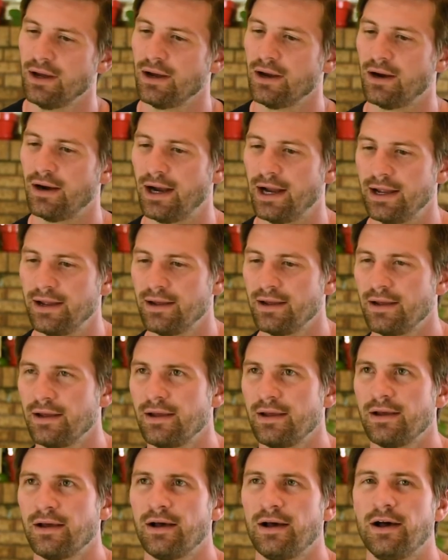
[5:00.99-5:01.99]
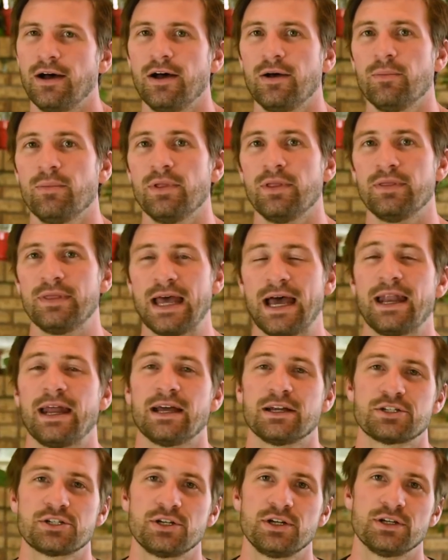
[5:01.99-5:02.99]
All right? That
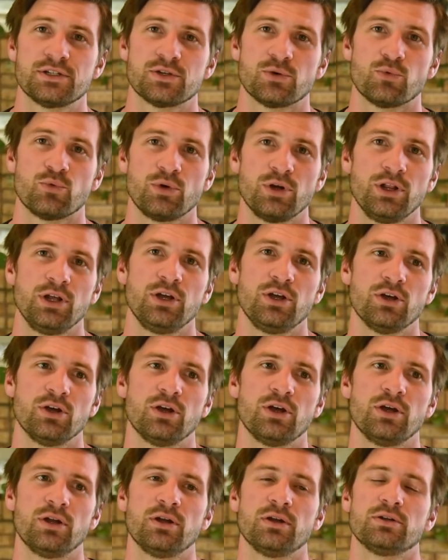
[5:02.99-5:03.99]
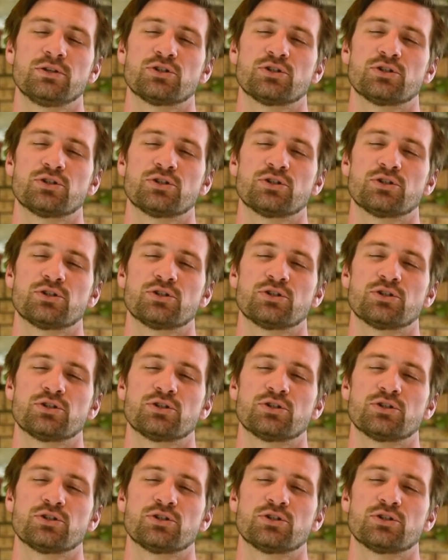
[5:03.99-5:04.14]
actually is a really good